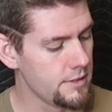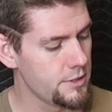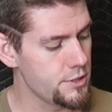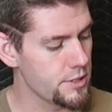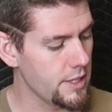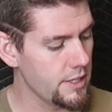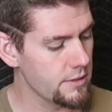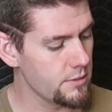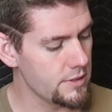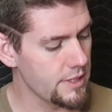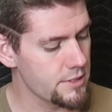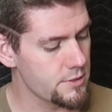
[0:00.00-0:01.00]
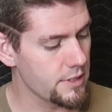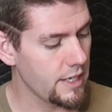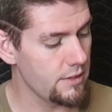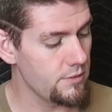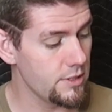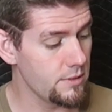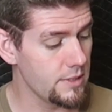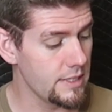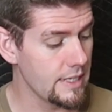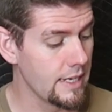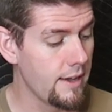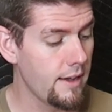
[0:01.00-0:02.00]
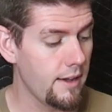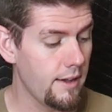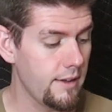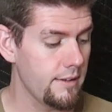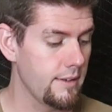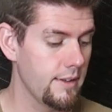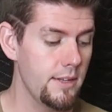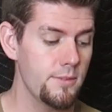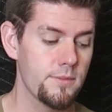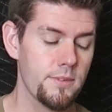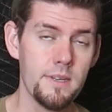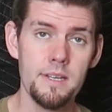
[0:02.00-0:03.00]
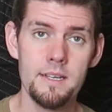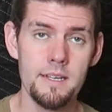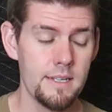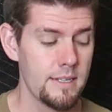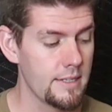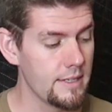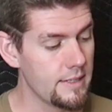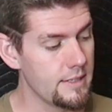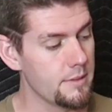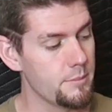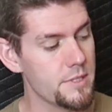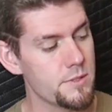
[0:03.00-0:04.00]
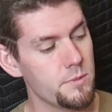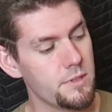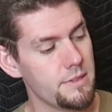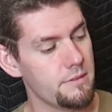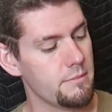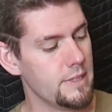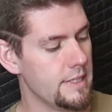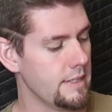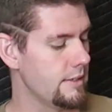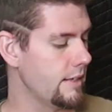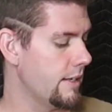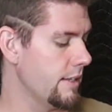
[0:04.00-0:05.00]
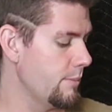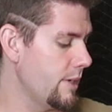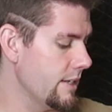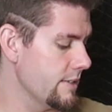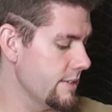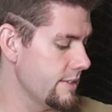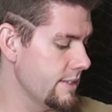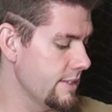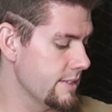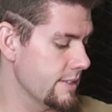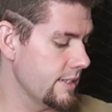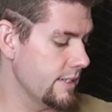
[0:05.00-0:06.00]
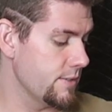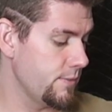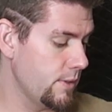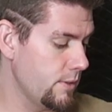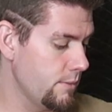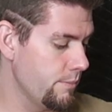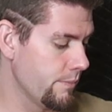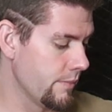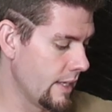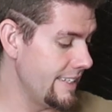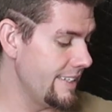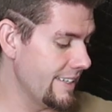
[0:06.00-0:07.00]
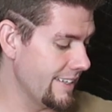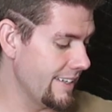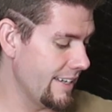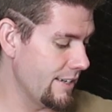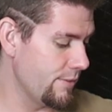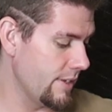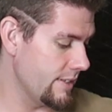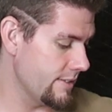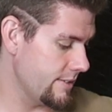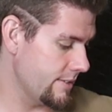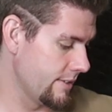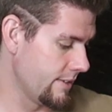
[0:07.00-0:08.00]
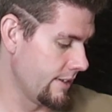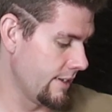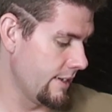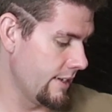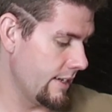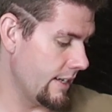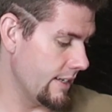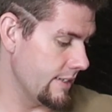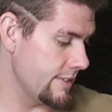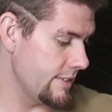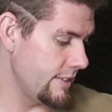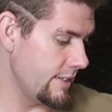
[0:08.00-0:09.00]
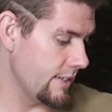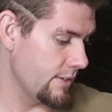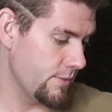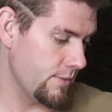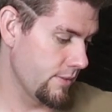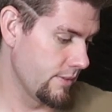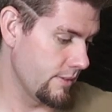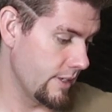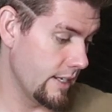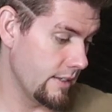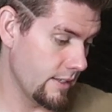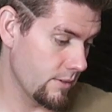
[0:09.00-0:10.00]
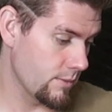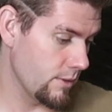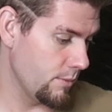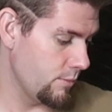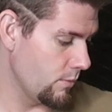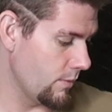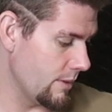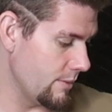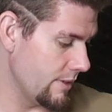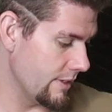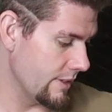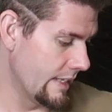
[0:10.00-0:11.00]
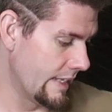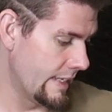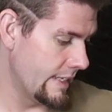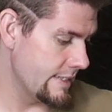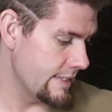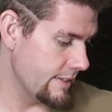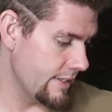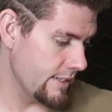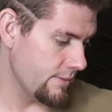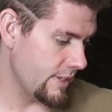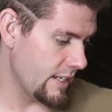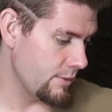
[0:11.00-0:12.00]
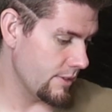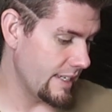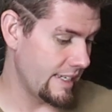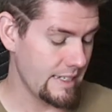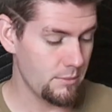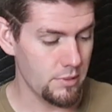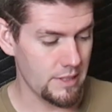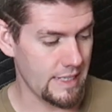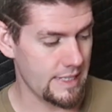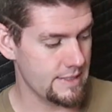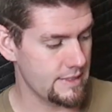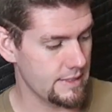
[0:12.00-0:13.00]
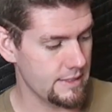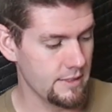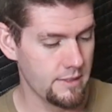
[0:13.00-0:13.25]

Chicago Electric heavy-duty hot knife. This one, on the box it says it cuts foam, EIFS, ICF, nylon rope, webbing, synthetic fabric, and plastic.